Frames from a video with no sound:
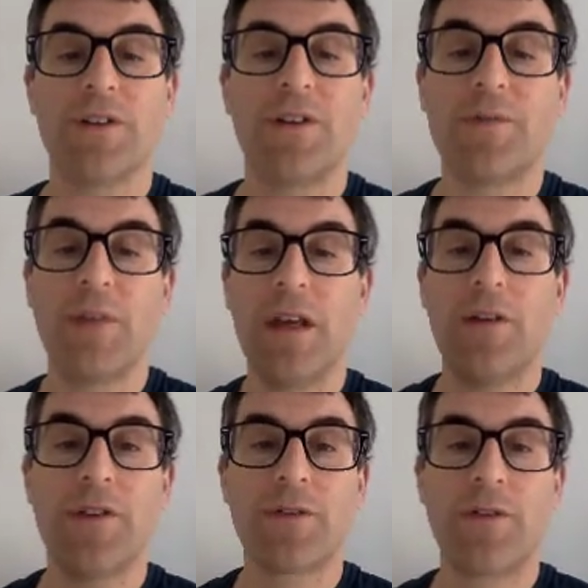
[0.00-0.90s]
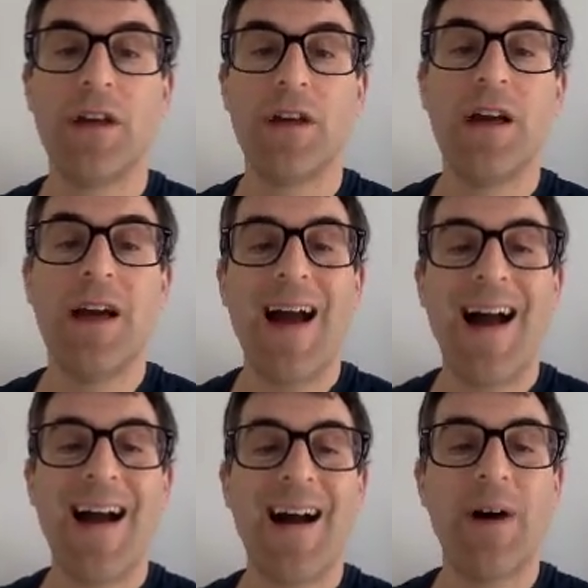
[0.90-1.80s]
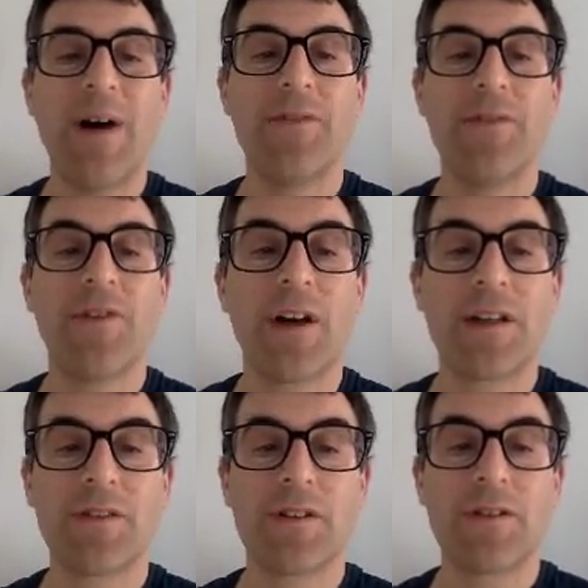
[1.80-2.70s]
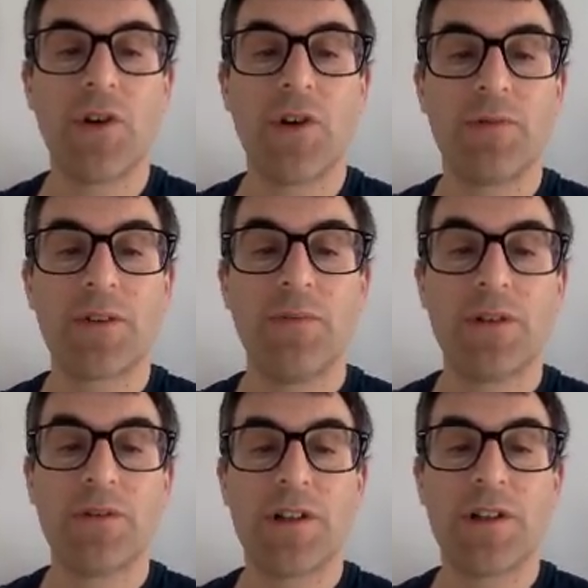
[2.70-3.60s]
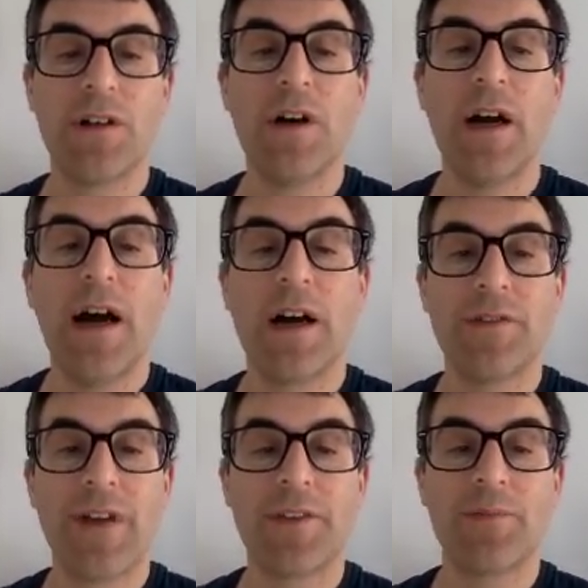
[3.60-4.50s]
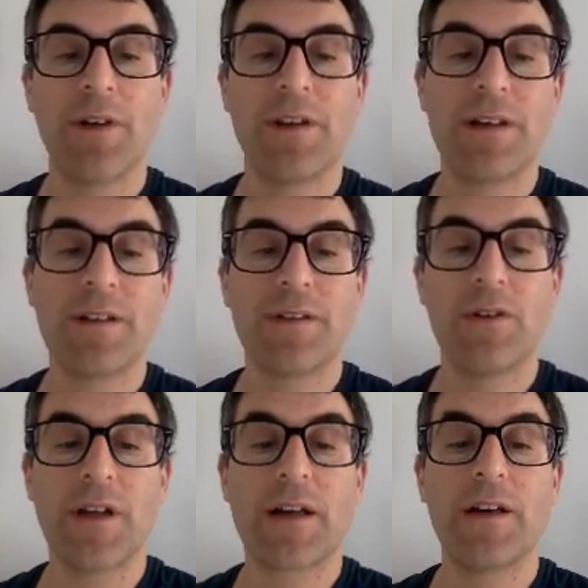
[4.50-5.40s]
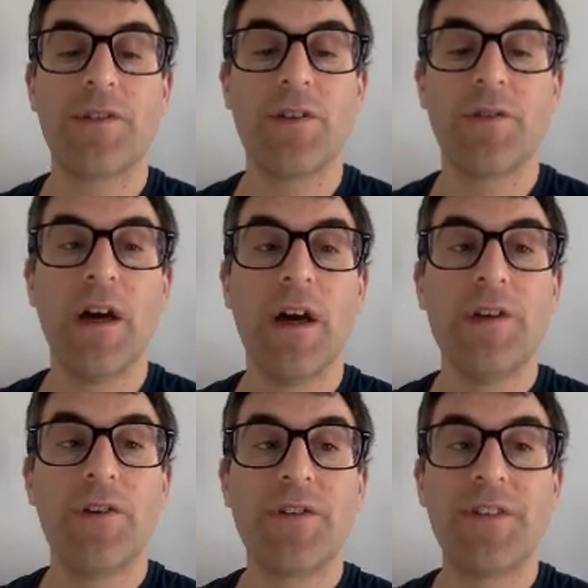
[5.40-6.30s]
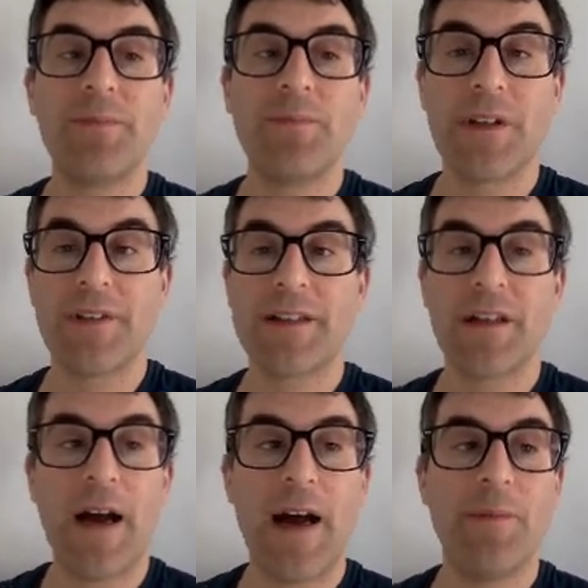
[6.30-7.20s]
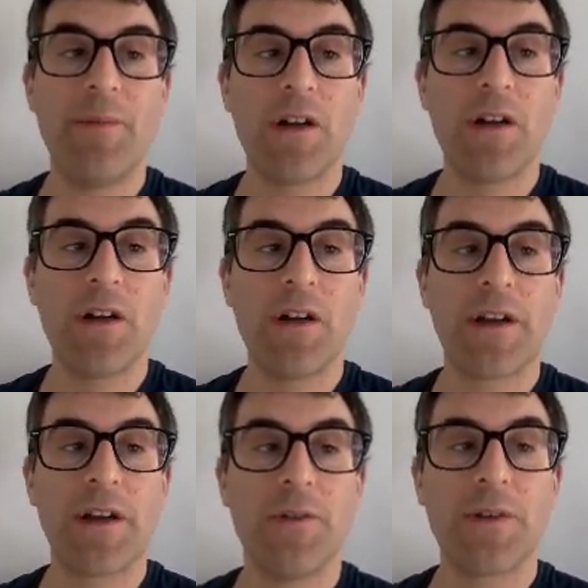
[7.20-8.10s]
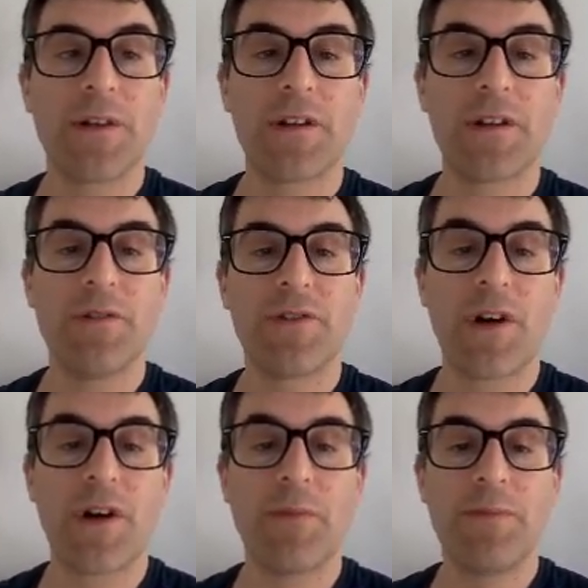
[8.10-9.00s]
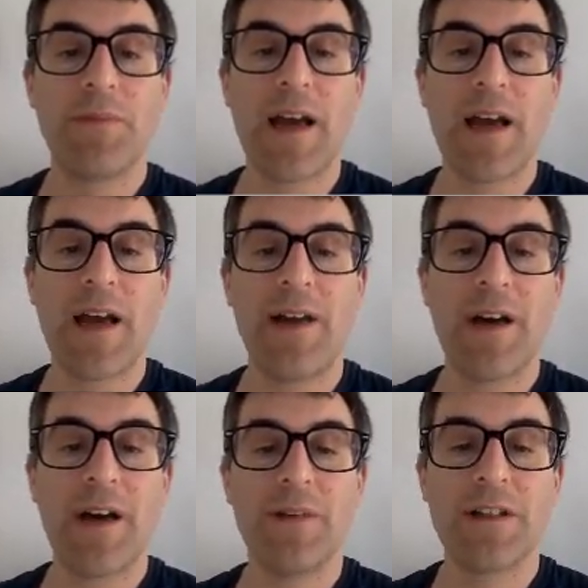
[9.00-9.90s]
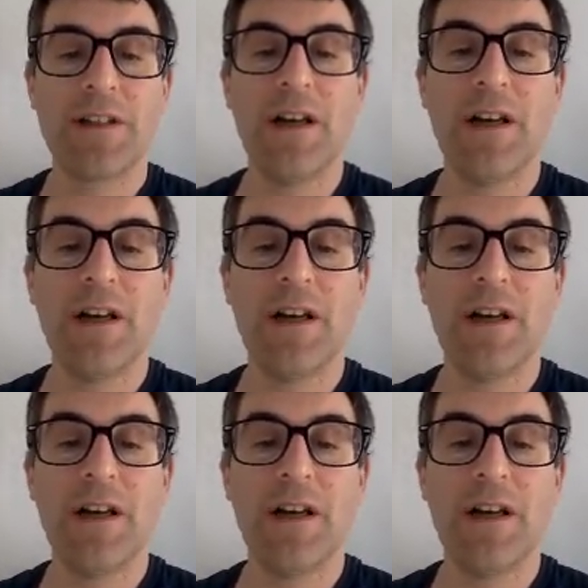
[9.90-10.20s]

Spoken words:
There's me on the screen, and I can join with computer audio. I can test my things and all that kind of stuff. So it's as simple as that. I'm going to close that up because I don't want to start my meeting and end that meeting.